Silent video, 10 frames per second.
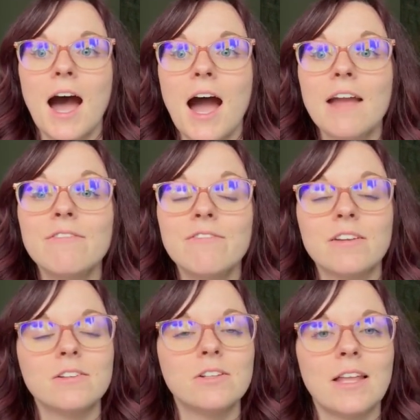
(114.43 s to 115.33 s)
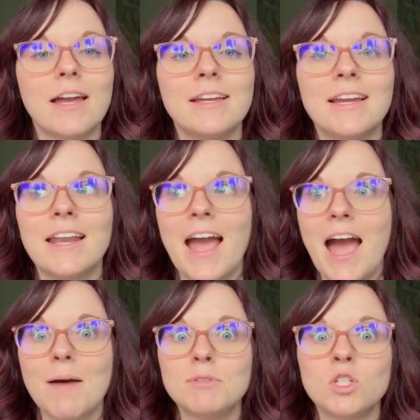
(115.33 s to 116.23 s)
I felt like an
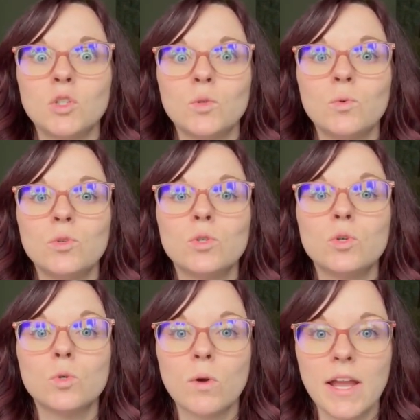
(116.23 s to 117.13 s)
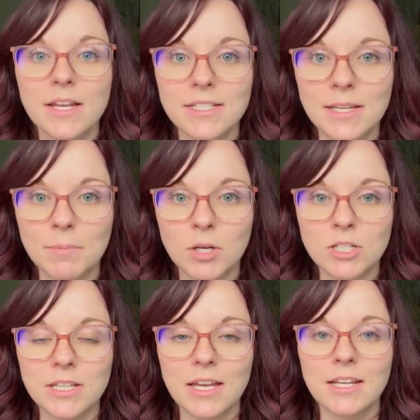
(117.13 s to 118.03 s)
absolute crazy
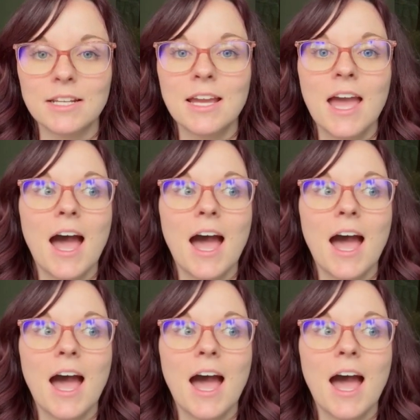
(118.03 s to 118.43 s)
person.